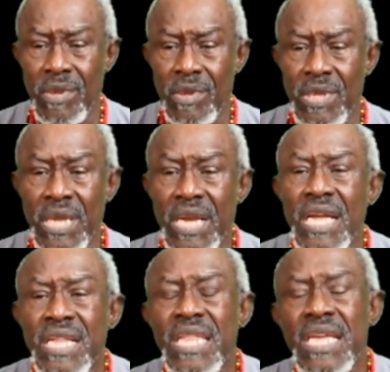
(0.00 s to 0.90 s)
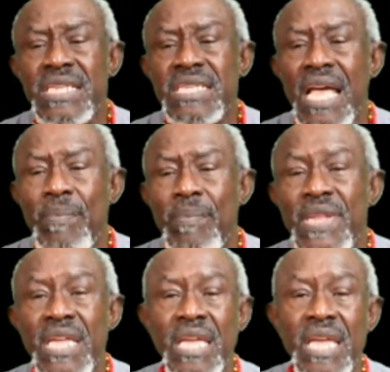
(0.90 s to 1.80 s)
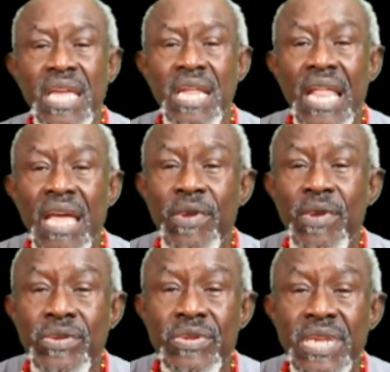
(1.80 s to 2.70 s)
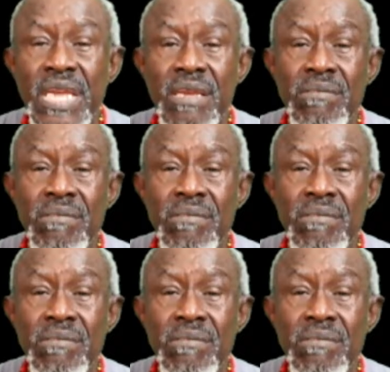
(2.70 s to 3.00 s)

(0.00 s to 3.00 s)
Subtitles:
the kind of things that are happening in Liberia today.